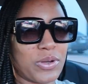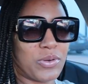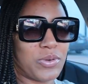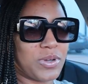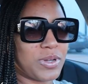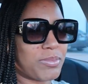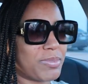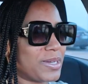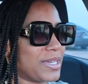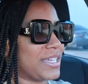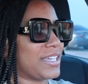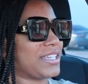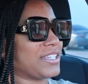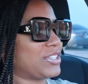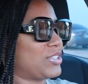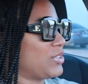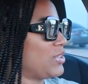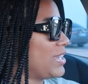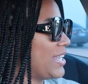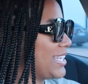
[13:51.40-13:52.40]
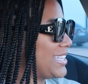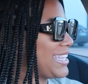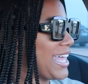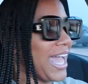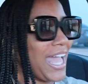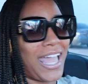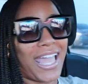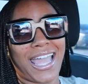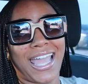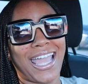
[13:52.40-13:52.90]
hookah, but do your
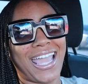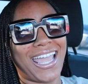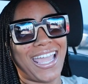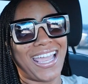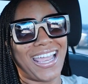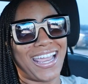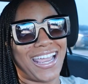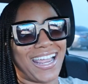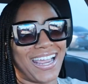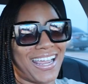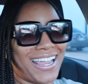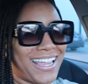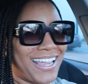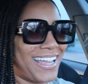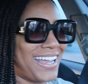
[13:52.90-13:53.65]
thing.